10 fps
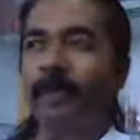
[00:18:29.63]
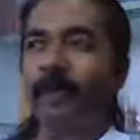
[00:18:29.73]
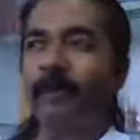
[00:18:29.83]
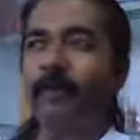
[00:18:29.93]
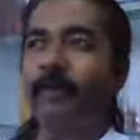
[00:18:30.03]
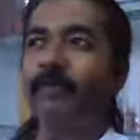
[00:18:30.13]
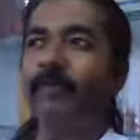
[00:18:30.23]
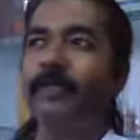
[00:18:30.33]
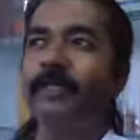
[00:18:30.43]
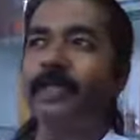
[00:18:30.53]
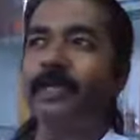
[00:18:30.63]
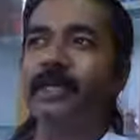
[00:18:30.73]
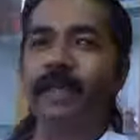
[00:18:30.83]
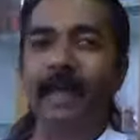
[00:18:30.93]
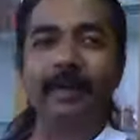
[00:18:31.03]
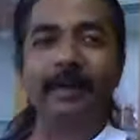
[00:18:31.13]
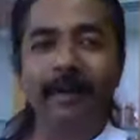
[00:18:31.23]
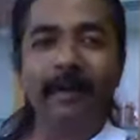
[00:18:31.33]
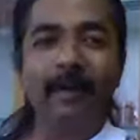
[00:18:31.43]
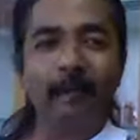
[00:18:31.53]
if we say that,
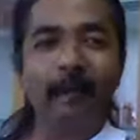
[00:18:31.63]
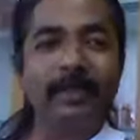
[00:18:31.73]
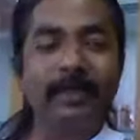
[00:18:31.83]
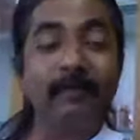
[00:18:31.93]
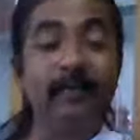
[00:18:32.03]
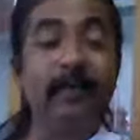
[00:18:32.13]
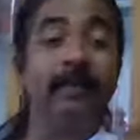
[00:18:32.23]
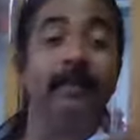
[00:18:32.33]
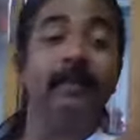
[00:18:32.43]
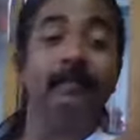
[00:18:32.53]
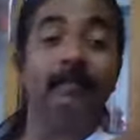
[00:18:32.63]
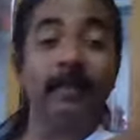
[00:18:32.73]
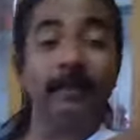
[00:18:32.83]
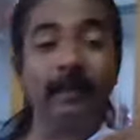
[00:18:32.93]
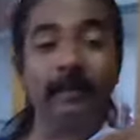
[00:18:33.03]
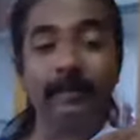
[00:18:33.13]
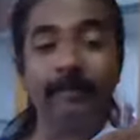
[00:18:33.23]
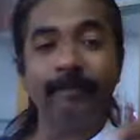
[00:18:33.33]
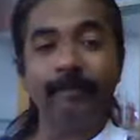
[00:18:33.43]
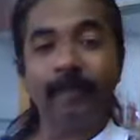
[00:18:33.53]
person will be
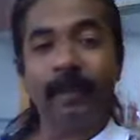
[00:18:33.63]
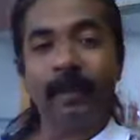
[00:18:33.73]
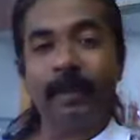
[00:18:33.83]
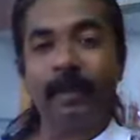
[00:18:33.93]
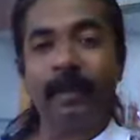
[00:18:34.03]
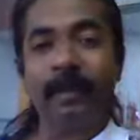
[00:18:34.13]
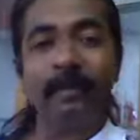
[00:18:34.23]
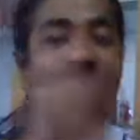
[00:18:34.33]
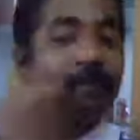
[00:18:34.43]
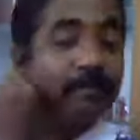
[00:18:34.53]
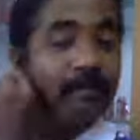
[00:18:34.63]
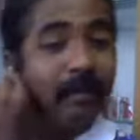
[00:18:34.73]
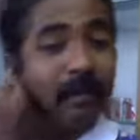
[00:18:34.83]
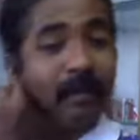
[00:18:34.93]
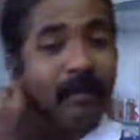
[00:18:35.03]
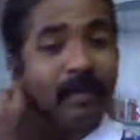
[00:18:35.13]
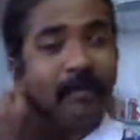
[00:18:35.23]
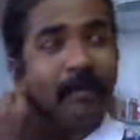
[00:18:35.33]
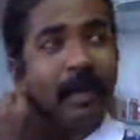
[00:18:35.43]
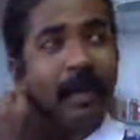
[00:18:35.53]
uh,
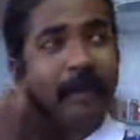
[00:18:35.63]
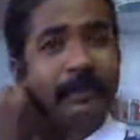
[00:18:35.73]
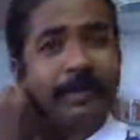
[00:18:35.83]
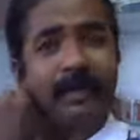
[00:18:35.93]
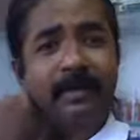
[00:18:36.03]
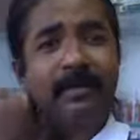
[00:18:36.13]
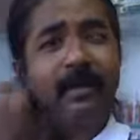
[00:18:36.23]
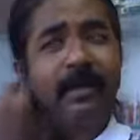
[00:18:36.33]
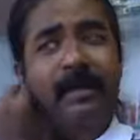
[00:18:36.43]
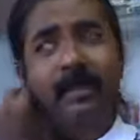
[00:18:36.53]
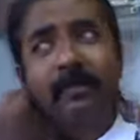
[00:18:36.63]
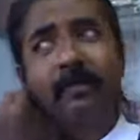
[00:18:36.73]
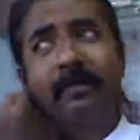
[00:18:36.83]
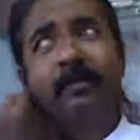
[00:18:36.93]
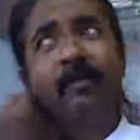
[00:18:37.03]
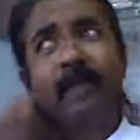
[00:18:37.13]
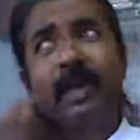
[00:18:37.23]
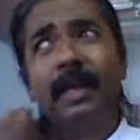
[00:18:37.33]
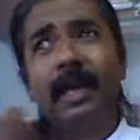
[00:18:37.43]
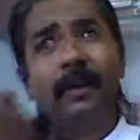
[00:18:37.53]
very upset.
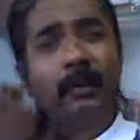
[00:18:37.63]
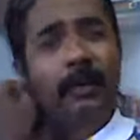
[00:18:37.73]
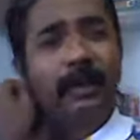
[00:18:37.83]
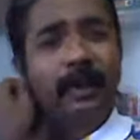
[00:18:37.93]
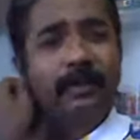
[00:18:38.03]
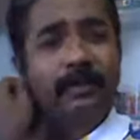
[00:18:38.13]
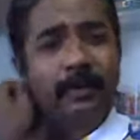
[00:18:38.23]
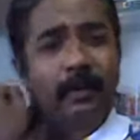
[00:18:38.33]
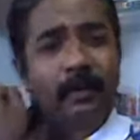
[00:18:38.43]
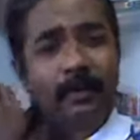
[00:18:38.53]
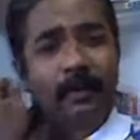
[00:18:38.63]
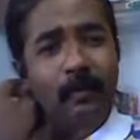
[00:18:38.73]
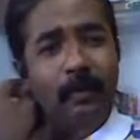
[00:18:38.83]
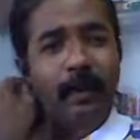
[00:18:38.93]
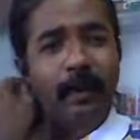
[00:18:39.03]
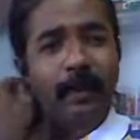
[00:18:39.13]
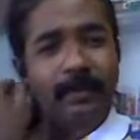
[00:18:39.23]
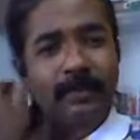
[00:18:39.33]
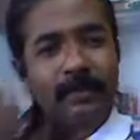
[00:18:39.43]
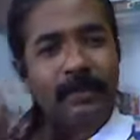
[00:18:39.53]
Well, I don't think so. Who
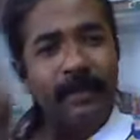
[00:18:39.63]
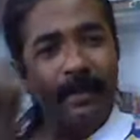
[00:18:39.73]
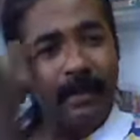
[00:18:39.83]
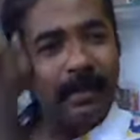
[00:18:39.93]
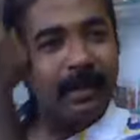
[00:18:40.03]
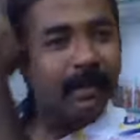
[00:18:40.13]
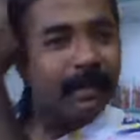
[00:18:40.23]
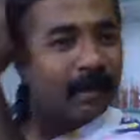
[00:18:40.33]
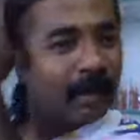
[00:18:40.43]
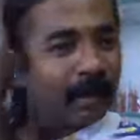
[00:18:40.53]
cares, right?